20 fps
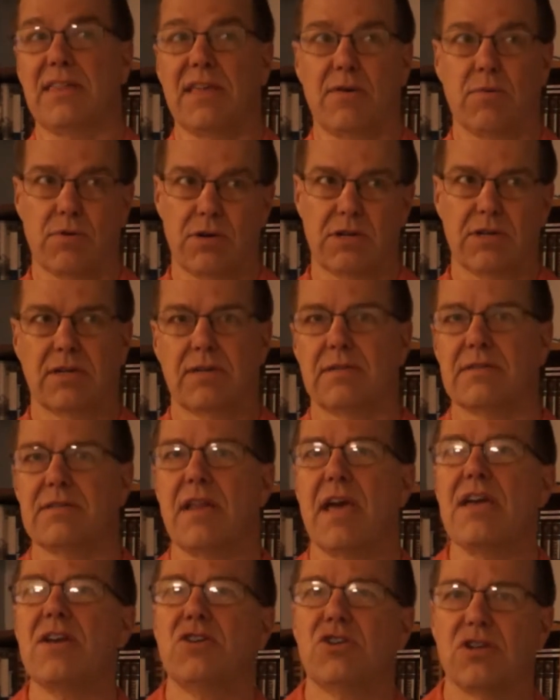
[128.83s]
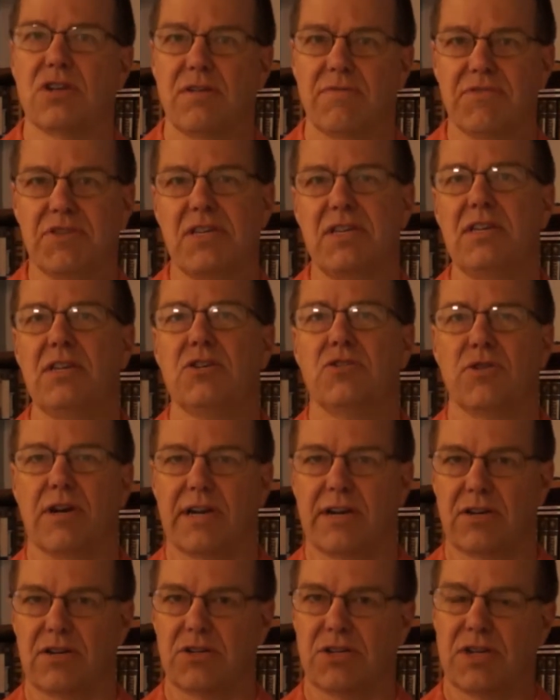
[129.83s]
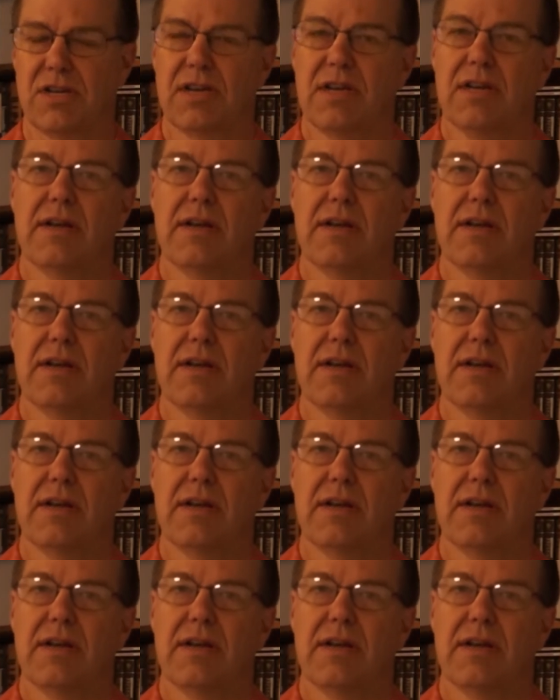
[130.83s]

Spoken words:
They were a nation of tea drinkers.